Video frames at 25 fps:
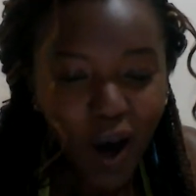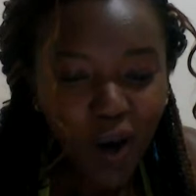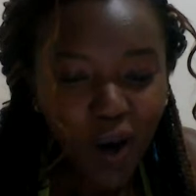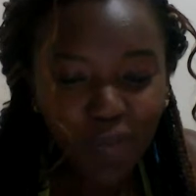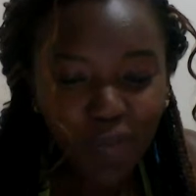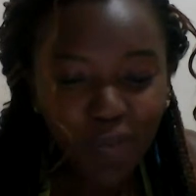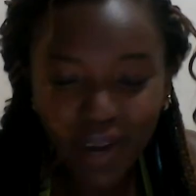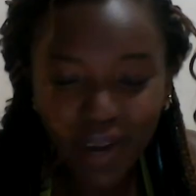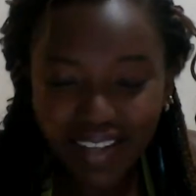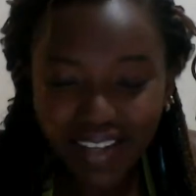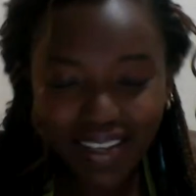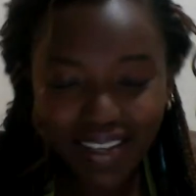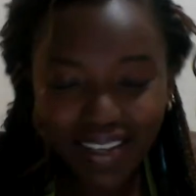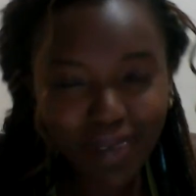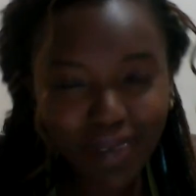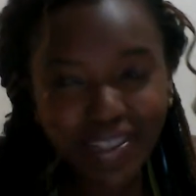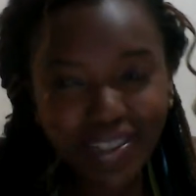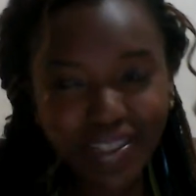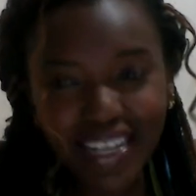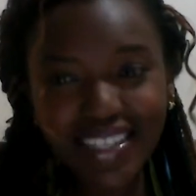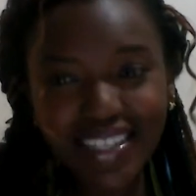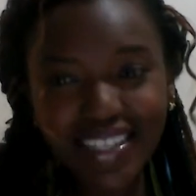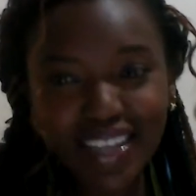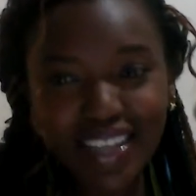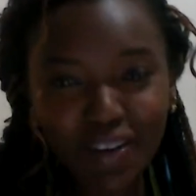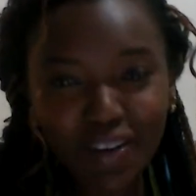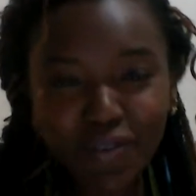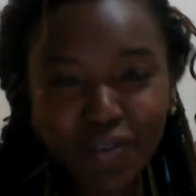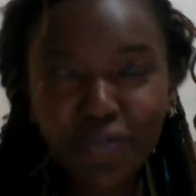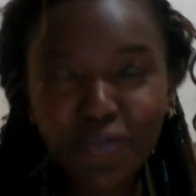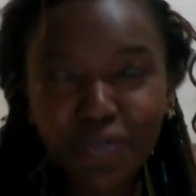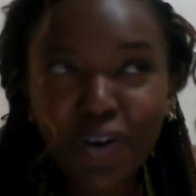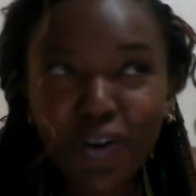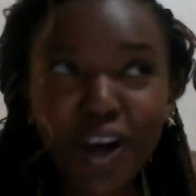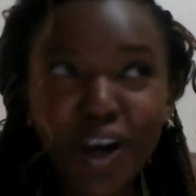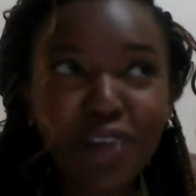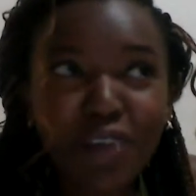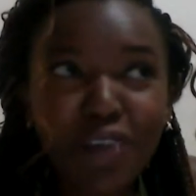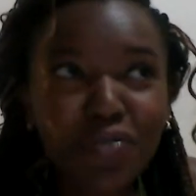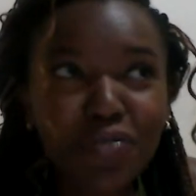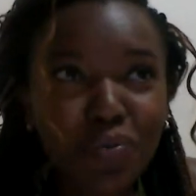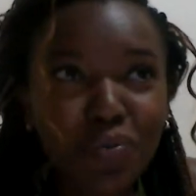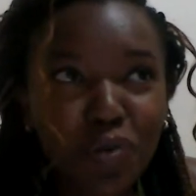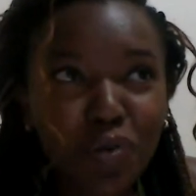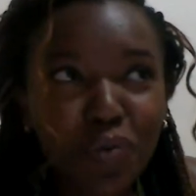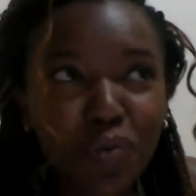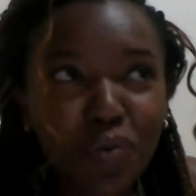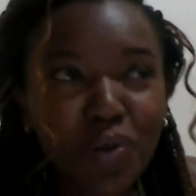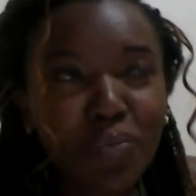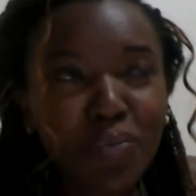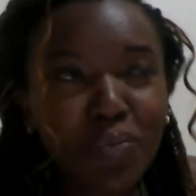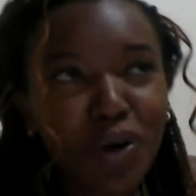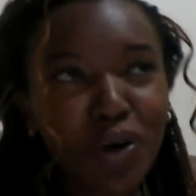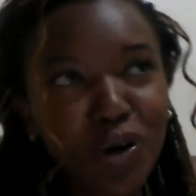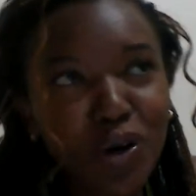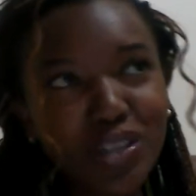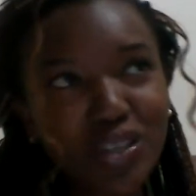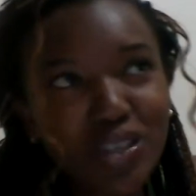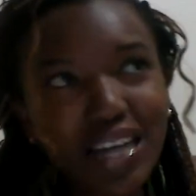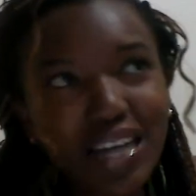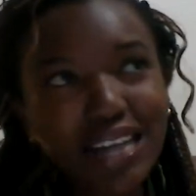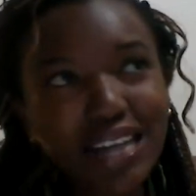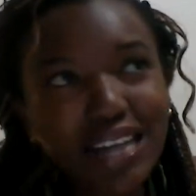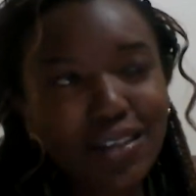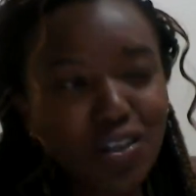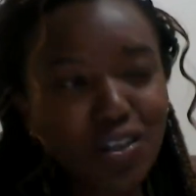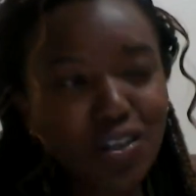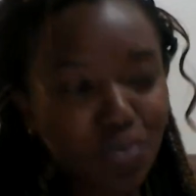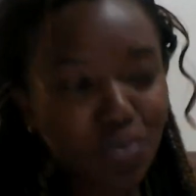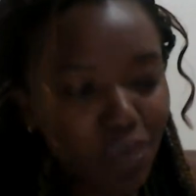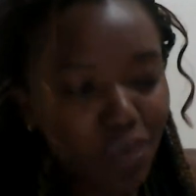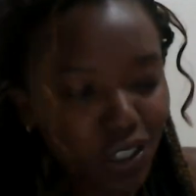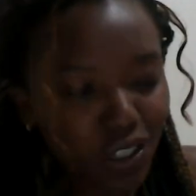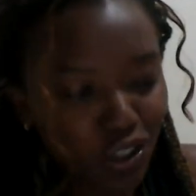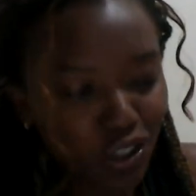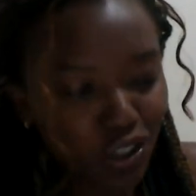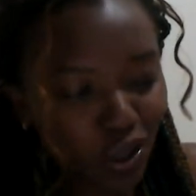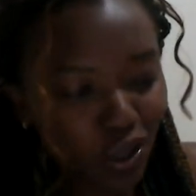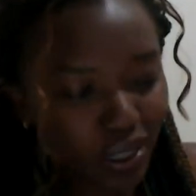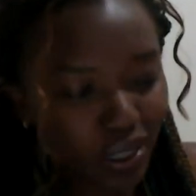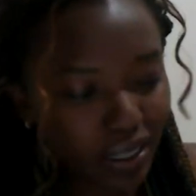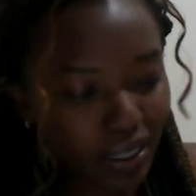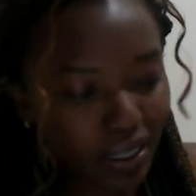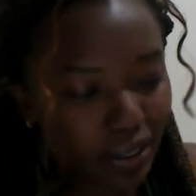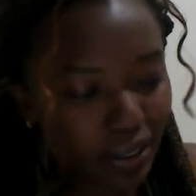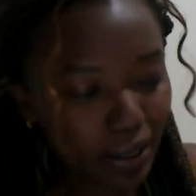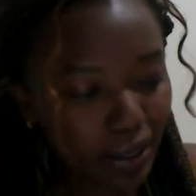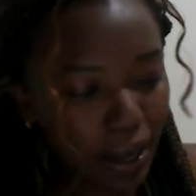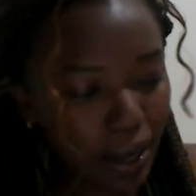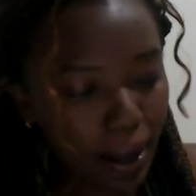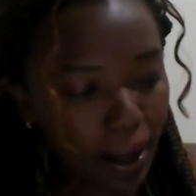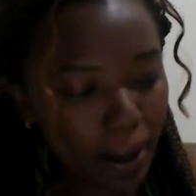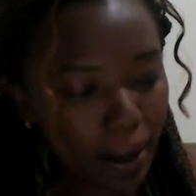But I'm just thankful for every moment, because as I was mentioning